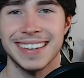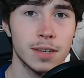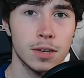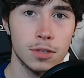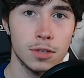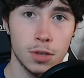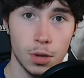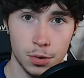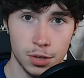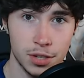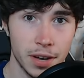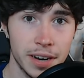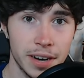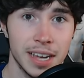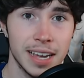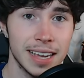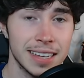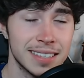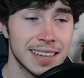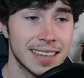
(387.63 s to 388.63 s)
So Sunny
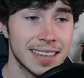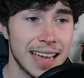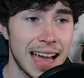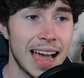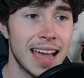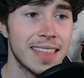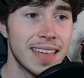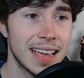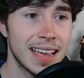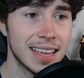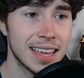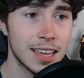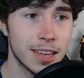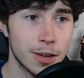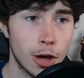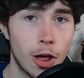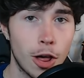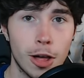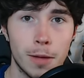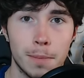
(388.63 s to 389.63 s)
is a guy that can
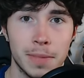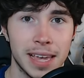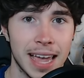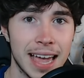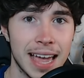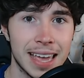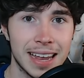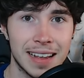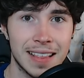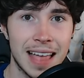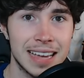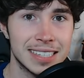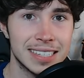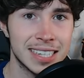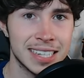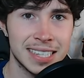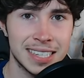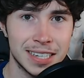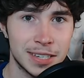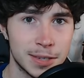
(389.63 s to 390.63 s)
calmly analyze the
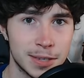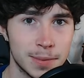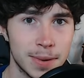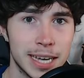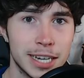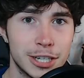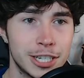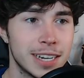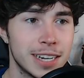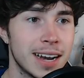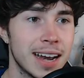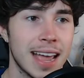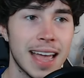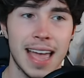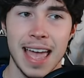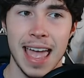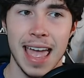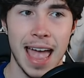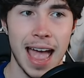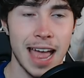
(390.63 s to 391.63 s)
situation
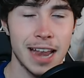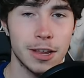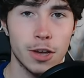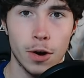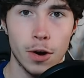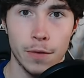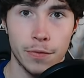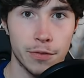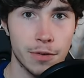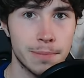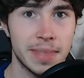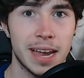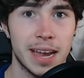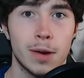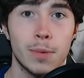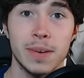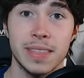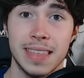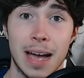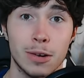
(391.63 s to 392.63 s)
and go from there
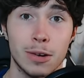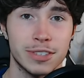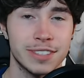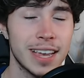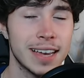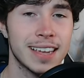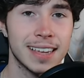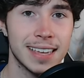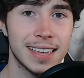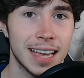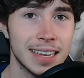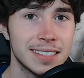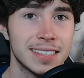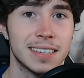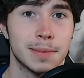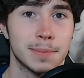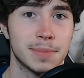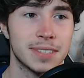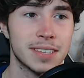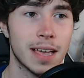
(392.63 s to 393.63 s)
without second guessing
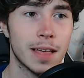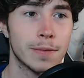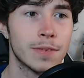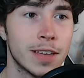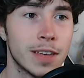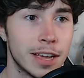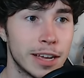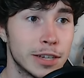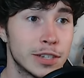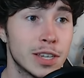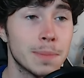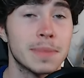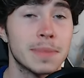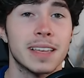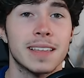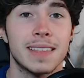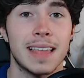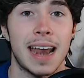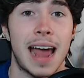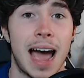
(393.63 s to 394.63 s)
himself. Something
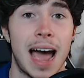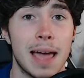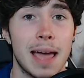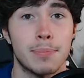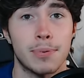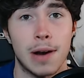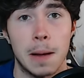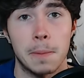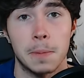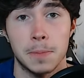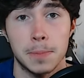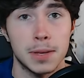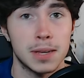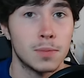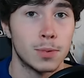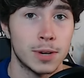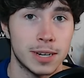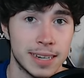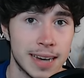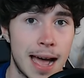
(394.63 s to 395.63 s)
that I probably
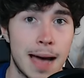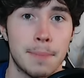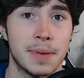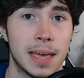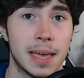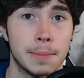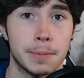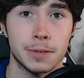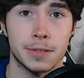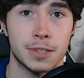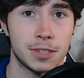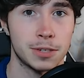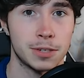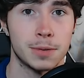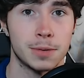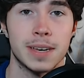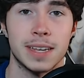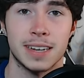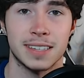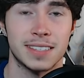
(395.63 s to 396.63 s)
would not be able to do
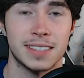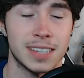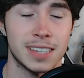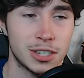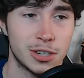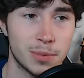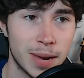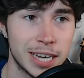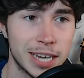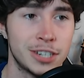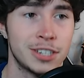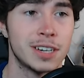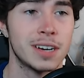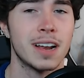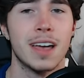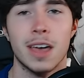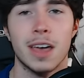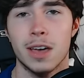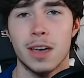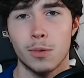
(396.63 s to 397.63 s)
in his situation,
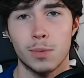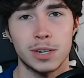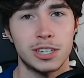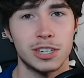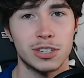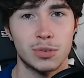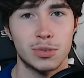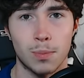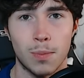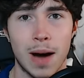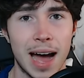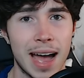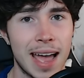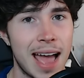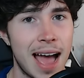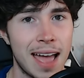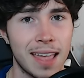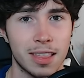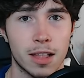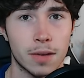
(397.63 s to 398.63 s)
which is why
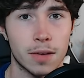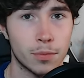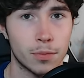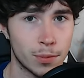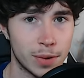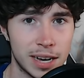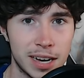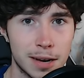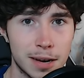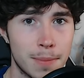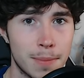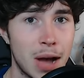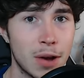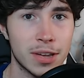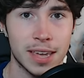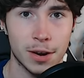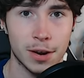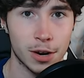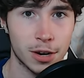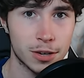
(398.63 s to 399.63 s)
I love reading about
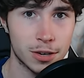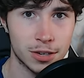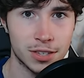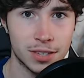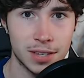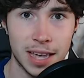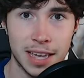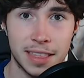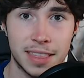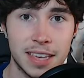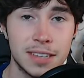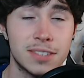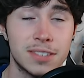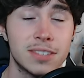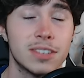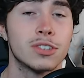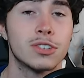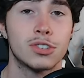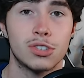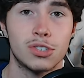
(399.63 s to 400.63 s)
characters like this
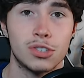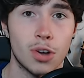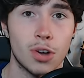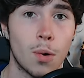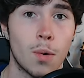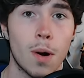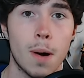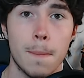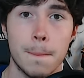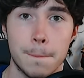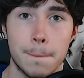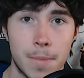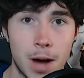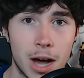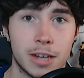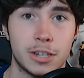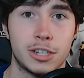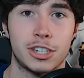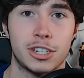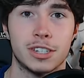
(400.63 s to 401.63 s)
so
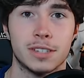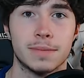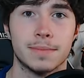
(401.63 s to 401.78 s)
much.